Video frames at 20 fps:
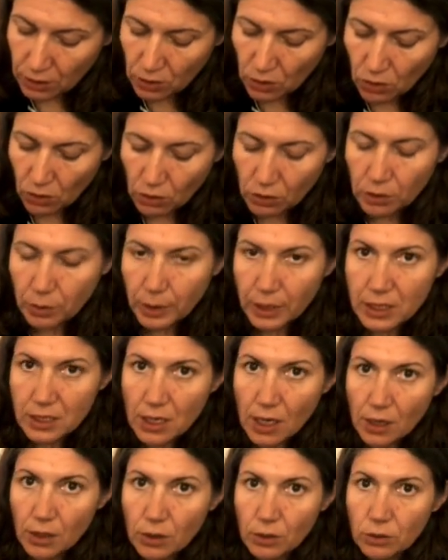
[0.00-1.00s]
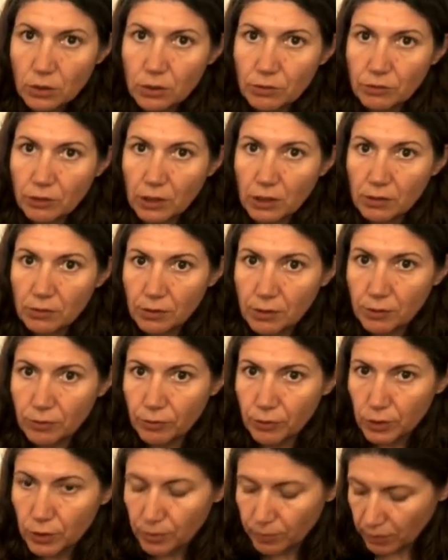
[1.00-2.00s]
all the way down the front of the
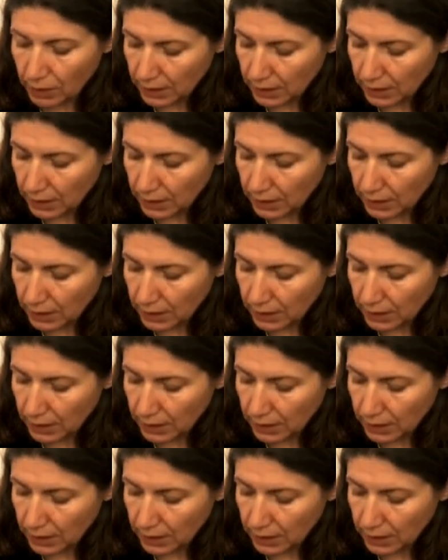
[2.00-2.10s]
foot,